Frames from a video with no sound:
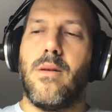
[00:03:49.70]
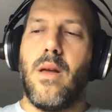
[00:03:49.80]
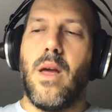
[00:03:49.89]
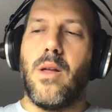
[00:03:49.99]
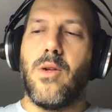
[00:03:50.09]

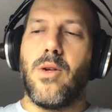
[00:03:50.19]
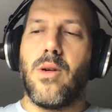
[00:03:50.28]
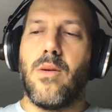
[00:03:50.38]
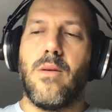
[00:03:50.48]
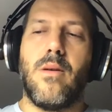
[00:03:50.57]
inch
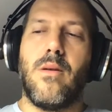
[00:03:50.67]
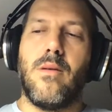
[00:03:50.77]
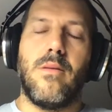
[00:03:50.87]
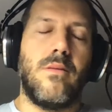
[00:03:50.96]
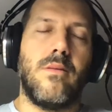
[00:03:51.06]

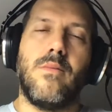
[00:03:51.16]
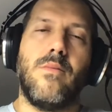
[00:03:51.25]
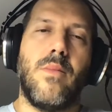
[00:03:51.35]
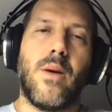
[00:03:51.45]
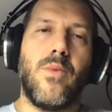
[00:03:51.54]

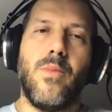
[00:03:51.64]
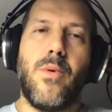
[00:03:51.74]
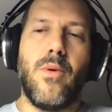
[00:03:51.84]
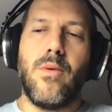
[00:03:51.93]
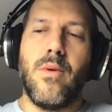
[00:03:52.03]
MacBook
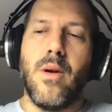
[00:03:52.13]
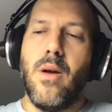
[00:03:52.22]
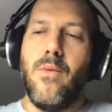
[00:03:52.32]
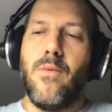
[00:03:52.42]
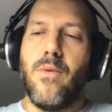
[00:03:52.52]
Pro
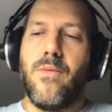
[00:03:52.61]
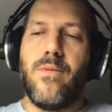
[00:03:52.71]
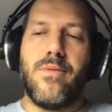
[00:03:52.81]
with